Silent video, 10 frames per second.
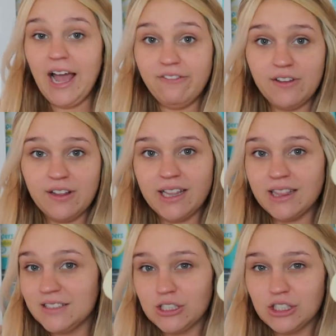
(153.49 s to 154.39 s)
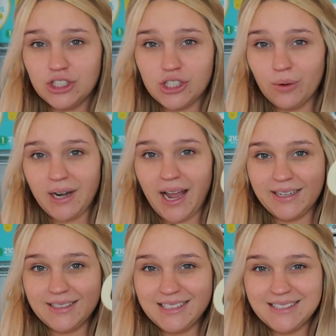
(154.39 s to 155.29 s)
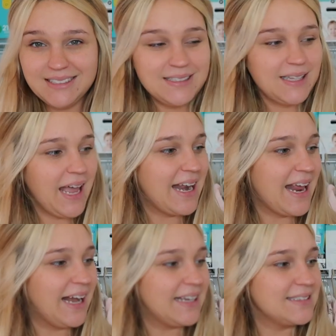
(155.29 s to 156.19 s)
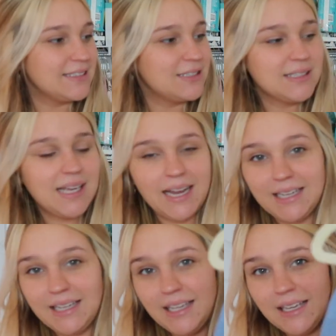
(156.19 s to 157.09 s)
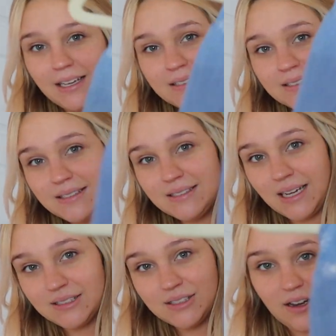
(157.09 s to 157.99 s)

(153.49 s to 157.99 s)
I feel like this is so nineties and it has little tiny suns